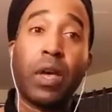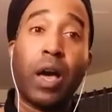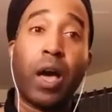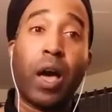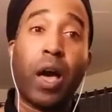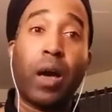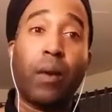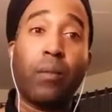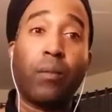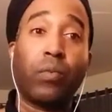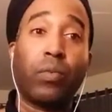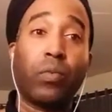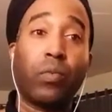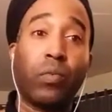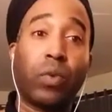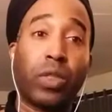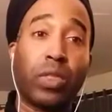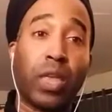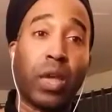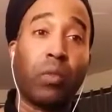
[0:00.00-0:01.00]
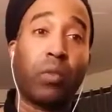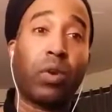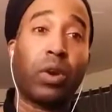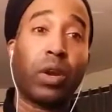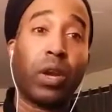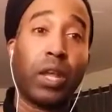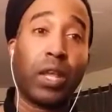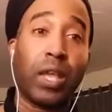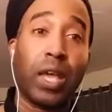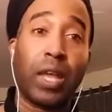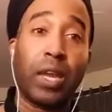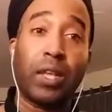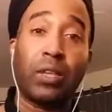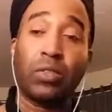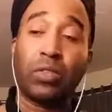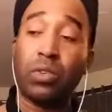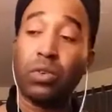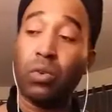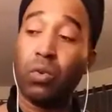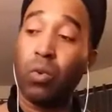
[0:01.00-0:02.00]
We're going to get
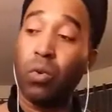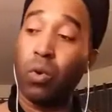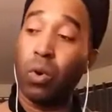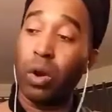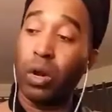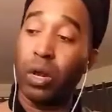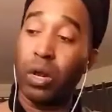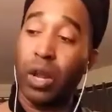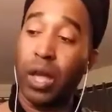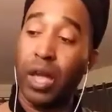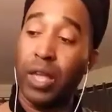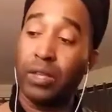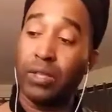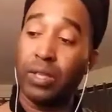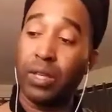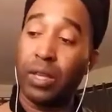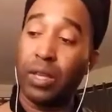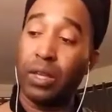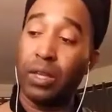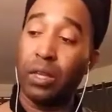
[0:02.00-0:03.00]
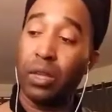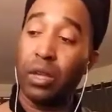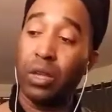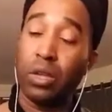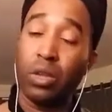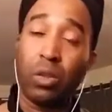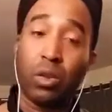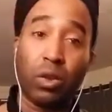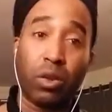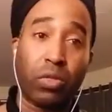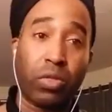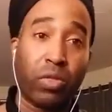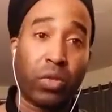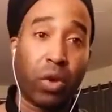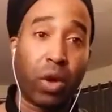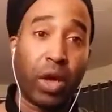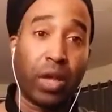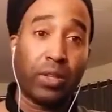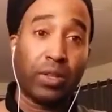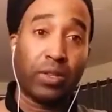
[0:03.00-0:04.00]
into organizing your
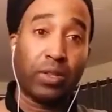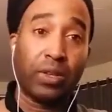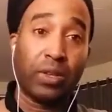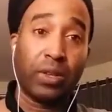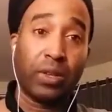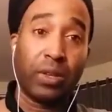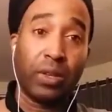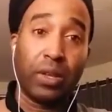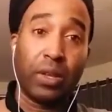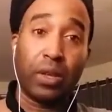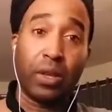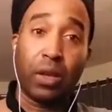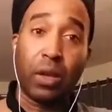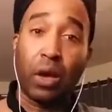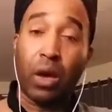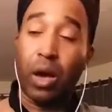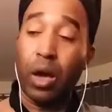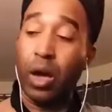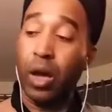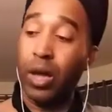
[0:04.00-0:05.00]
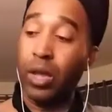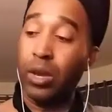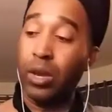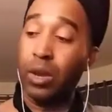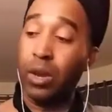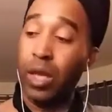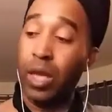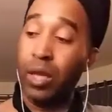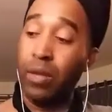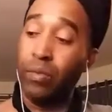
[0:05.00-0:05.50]
thoughts on